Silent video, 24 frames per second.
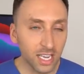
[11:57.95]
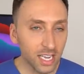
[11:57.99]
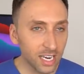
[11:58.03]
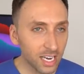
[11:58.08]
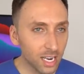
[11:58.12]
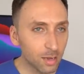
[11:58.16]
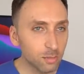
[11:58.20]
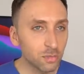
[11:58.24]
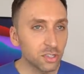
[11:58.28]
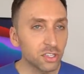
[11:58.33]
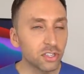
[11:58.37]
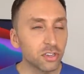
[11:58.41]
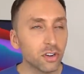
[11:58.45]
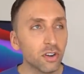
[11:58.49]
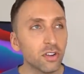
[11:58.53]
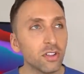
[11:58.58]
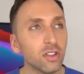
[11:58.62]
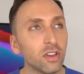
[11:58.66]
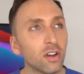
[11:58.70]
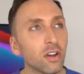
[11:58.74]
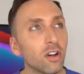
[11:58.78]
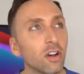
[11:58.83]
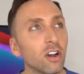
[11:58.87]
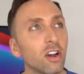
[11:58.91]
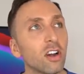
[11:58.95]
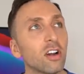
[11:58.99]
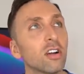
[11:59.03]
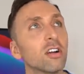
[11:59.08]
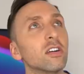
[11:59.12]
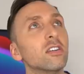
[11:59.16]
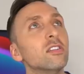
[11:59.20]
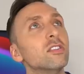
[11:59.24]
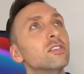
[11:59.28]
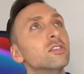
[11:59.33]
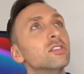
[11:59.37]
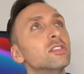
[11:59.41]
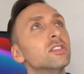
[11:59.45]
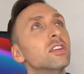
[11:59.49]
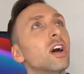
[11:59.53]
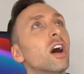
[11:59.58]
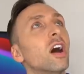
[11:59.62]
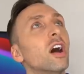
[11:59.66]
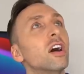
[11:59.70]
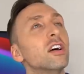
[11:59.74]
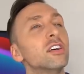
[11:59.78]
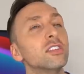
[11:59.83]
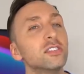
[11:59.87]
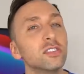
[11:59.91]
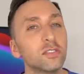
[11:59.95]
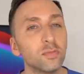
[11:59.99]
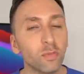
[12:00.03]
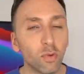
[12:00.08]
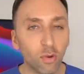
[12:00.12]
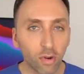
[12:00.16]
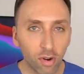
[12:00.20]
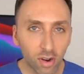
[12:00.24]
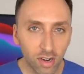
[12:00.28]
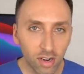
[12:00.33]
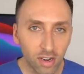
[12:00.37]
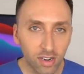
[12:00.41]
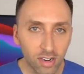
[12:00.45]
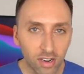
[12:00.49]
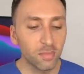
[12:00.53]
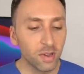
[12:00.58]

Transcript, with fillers: and I'm sure there are tons more.